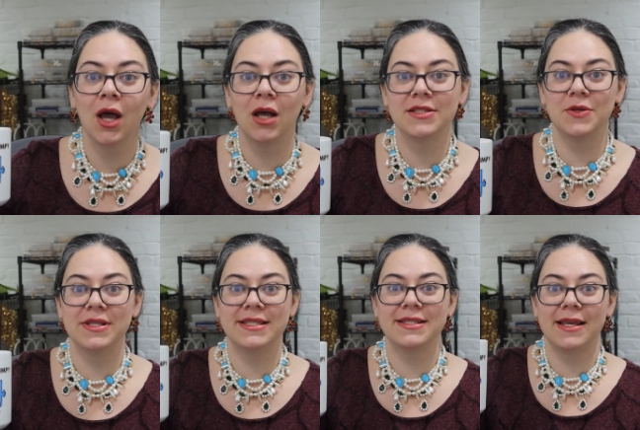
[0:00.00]
Also,
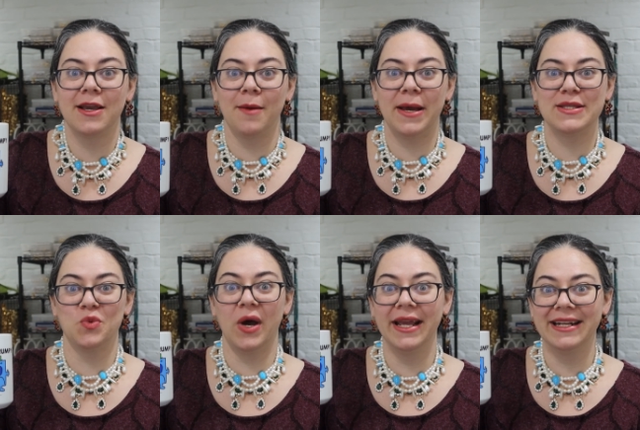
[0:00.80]
this cup has
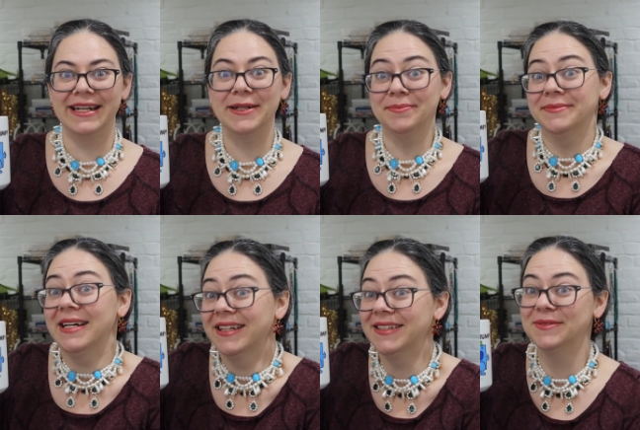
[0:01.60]
wine in it.
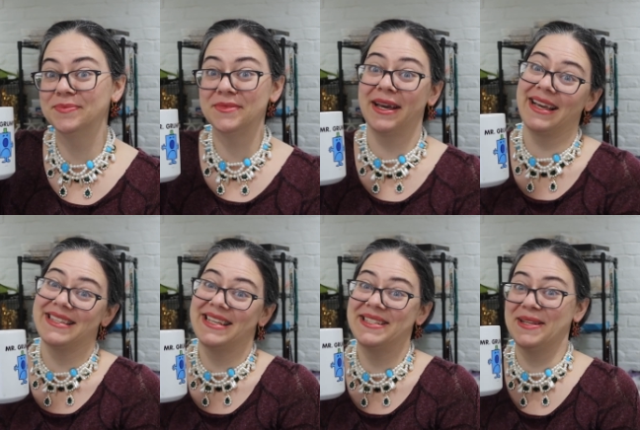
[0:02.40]
I
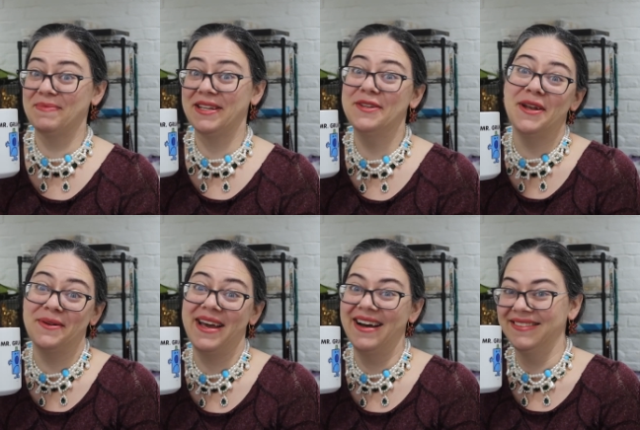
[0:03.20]
guess that's something you know
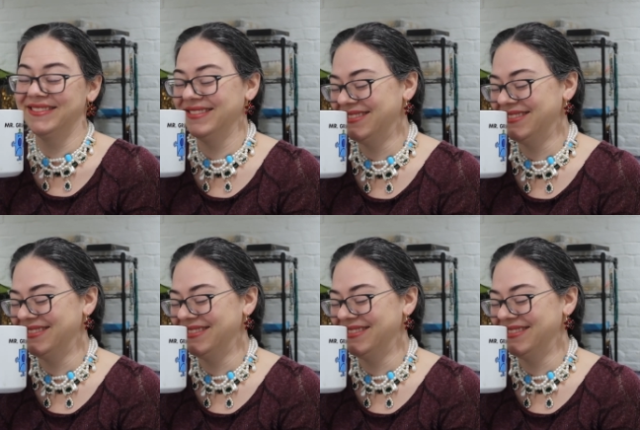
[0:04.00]
now.